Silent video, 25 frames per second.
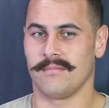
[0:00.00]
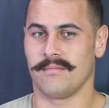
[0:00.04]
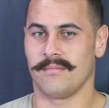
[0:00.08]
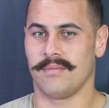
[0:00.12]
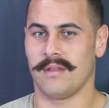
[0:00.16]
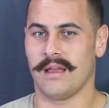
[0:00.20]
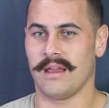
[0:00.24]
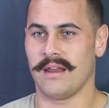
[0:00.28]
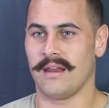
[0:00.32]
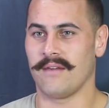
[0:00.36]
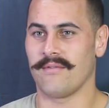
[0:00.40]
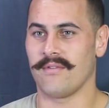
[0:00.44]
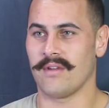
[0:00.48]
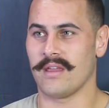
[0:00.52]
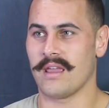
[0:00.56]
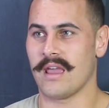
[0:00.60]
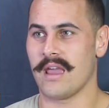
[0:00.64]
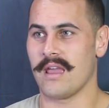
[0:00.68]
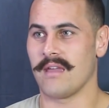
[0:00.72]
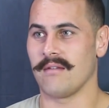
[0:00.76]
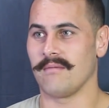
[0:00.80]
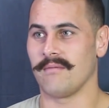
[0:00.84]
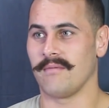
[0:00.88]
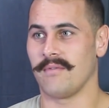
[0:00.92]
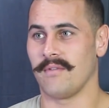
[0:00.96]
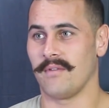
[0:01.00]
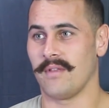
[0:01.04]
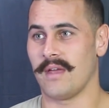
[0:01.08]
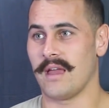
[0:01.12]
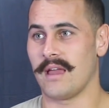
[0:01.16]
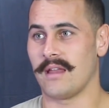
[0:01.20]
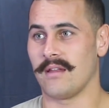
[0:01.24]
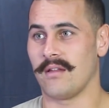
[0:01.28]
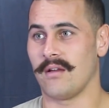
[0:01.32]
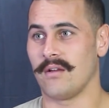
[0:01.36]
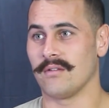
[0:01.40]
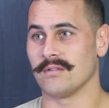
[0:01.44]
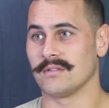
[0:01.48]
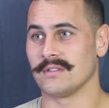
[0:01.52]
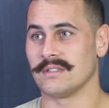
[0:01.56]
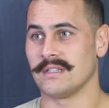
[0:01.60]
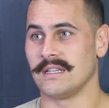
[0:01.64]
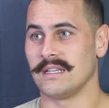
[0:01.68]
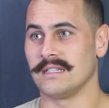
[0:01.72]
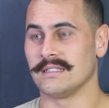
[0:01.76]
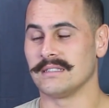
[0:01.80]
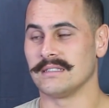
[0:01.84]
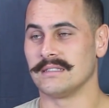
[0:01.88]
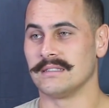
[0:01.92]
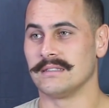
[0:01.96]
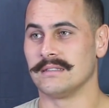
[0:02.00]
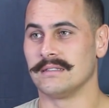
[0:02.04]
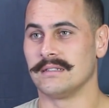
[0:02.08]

played every game for that whole season.